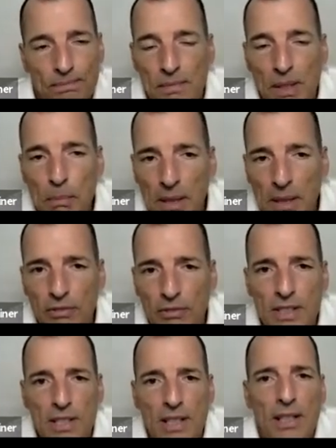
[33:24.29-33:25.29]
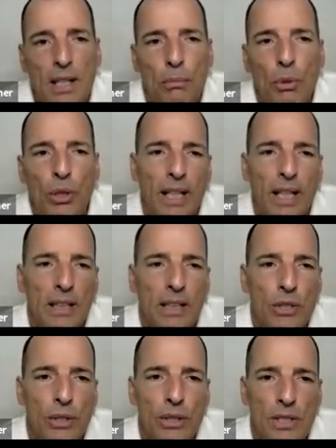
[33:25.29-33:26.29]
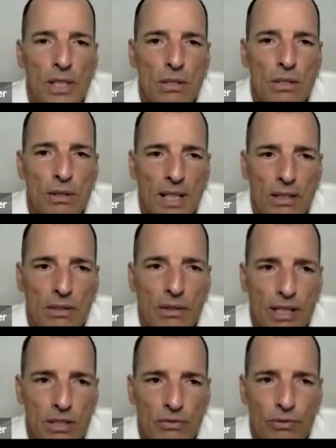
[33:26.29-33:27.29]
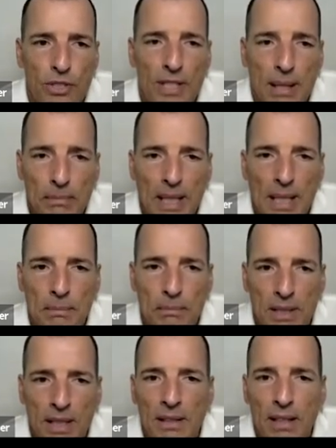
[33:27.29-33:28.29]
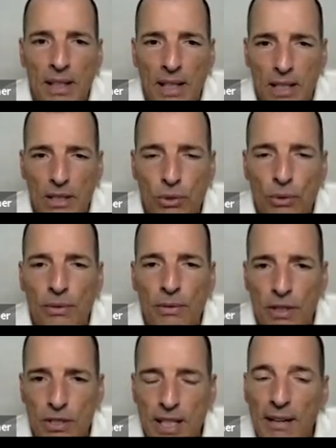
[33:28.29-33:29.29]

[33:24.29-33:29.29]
the belief is that they are more likely to continue in that direction for some time than they are to reverse.